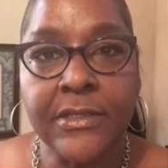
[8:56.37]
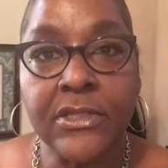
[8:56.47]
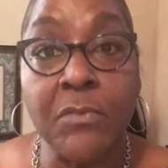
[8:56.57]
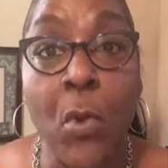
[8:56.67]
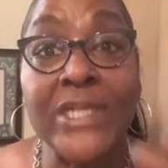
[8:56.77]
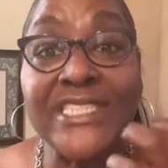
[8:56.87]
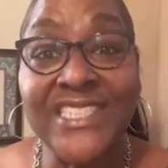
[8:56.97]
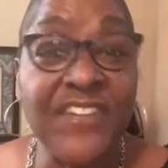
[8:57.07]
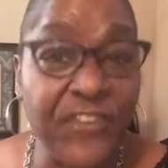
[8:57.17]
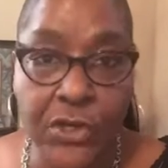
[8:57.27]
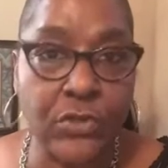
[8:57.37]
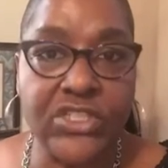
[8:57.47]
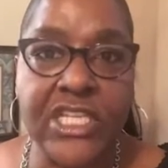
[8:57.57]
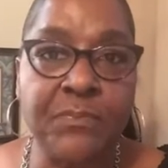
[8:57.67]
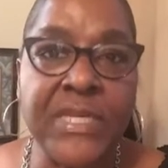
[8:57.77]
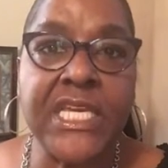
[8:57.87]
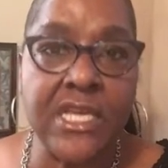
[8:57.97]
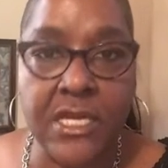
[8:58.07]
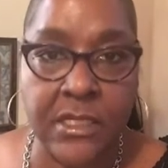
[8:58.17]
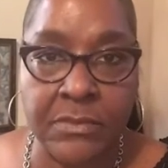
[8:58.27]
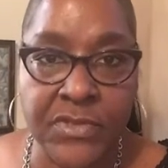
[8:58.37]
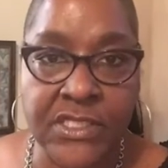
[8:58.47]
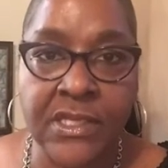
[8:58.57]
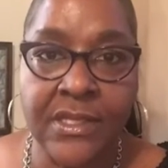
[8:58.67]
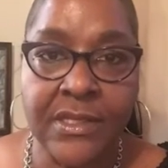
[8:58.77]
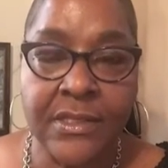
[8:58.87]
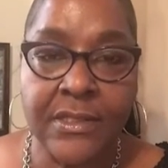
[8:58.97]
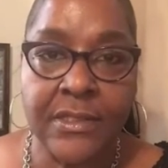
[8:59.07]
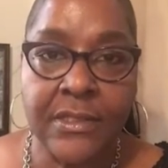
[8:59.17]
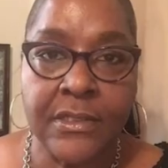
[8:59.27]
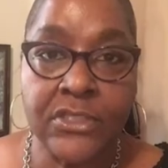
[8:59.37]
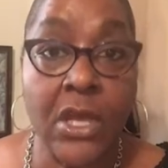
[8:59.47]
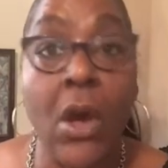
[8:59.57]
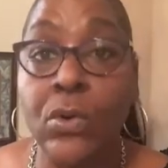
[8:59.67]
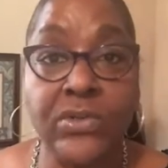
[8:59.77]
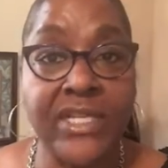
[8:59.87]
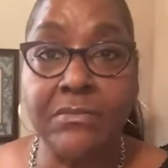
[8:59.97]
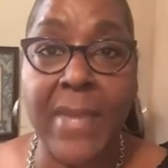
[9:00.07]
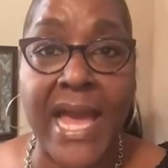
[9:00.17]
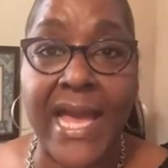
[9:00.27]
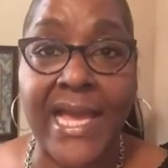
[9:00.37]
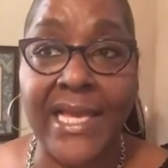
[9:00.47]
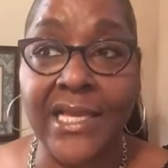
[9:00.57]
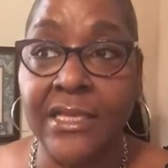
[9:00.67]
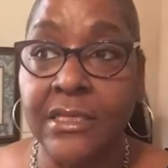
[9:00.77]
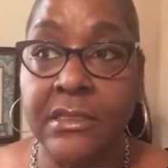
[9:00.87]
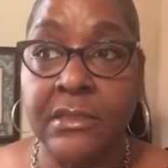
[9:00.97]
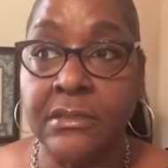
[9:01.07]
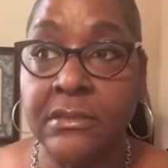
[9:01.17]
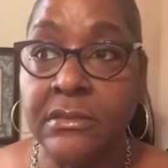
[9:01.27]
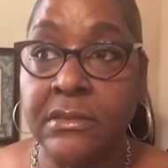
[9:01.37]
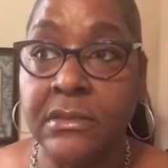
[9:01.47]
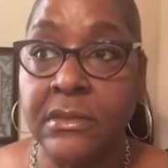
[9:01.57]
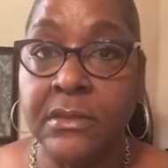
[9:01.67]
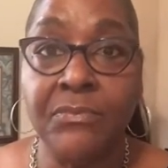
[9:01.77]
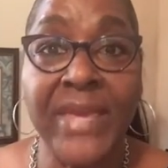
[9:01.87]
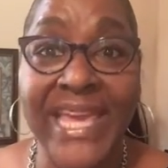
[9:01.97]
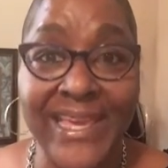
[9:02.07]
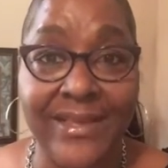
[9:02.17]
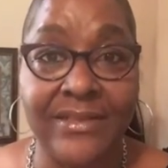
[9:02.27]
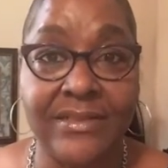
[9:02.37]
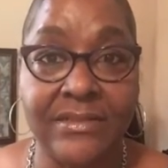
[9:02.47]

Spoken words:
the more difficult it becomes to hold in my me.